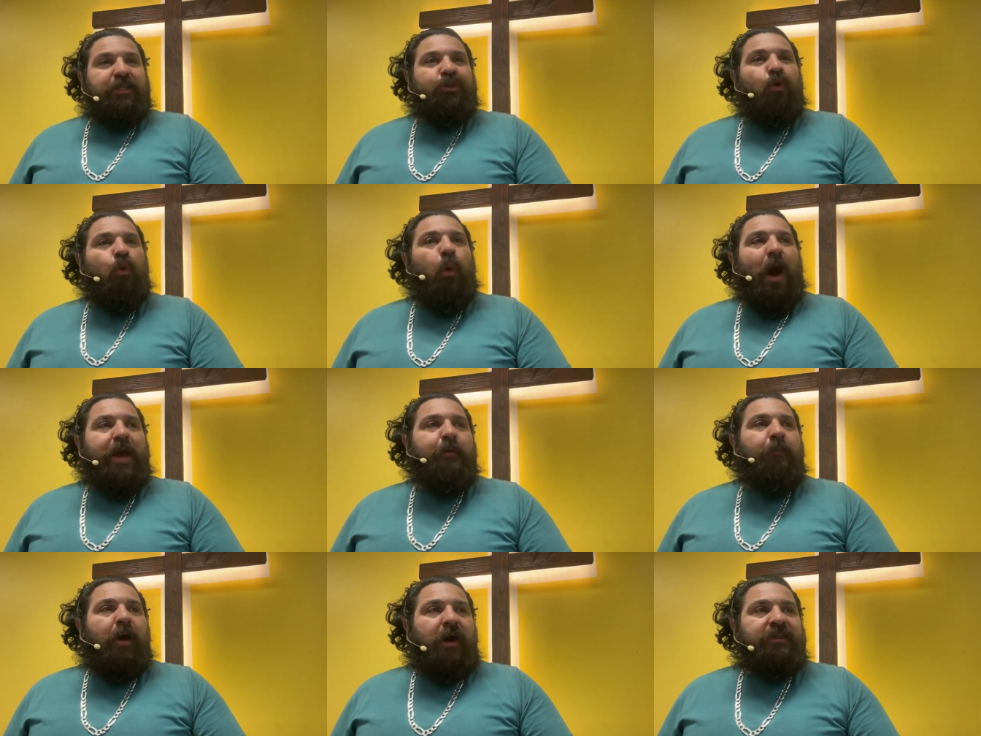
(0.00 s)
It's
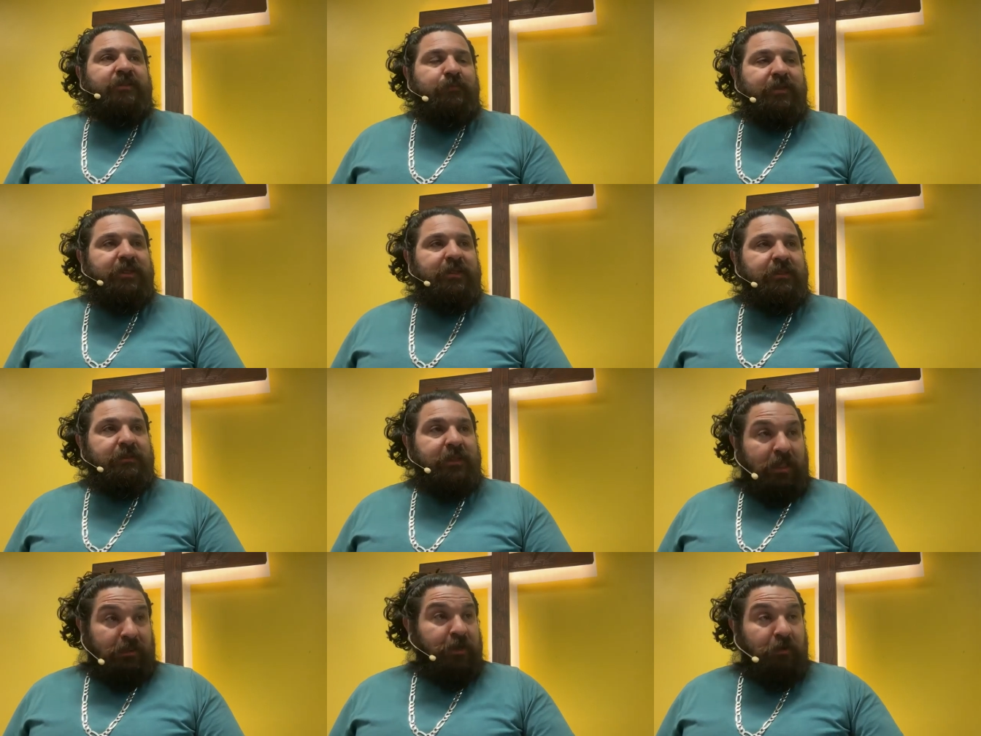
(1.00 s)
quite possibly
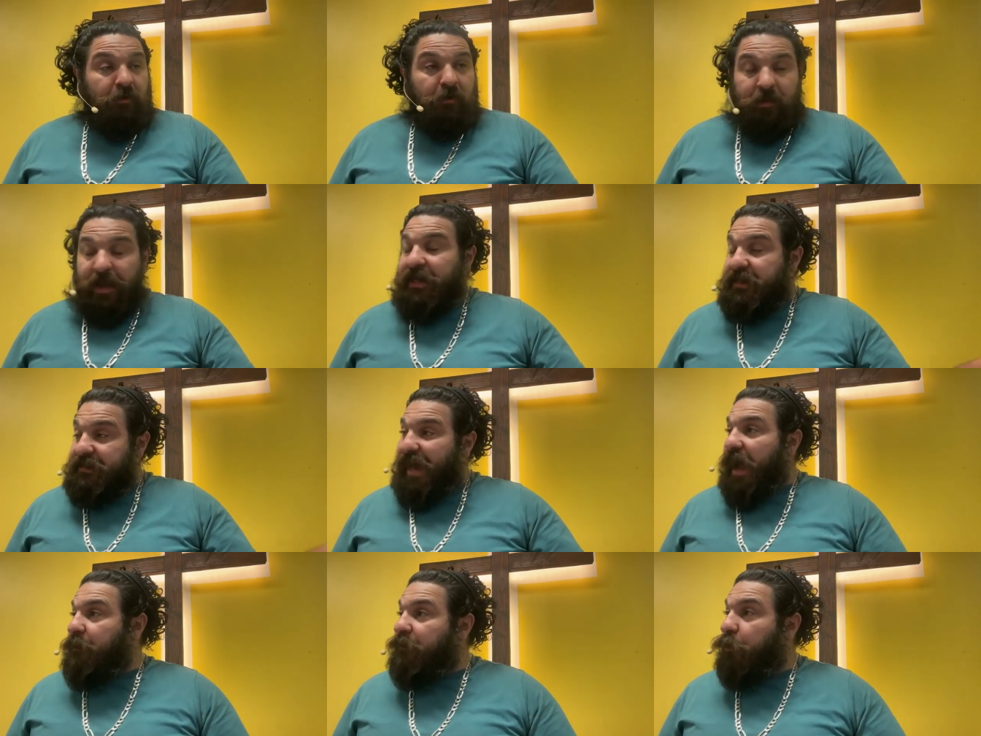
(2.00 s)
that literal that he
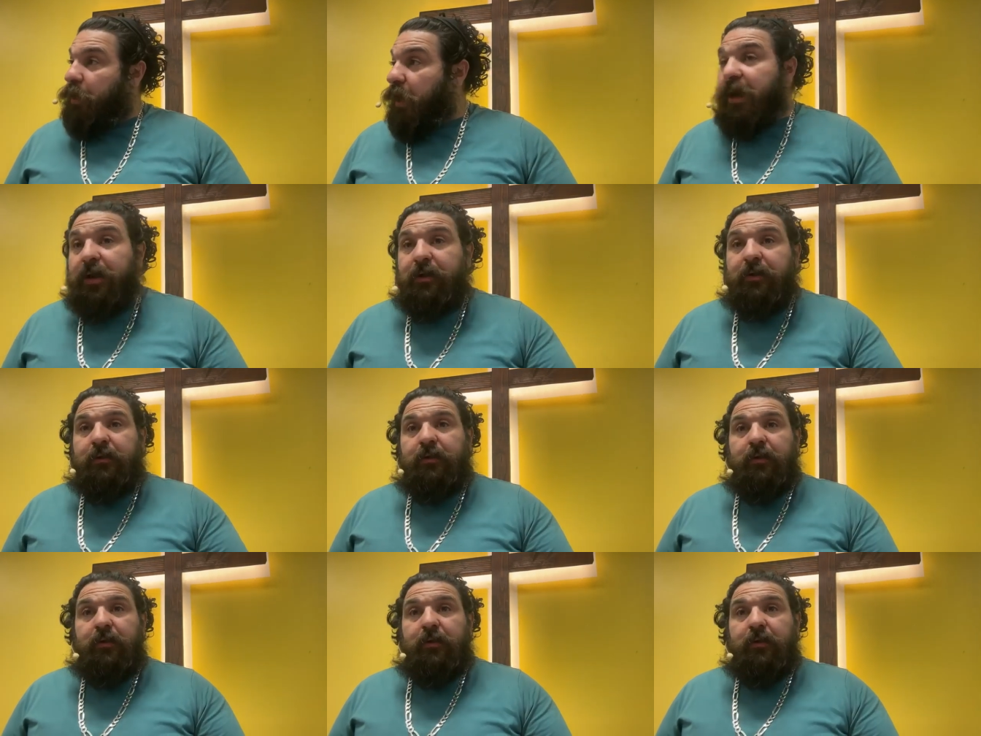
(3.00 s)
sat before God.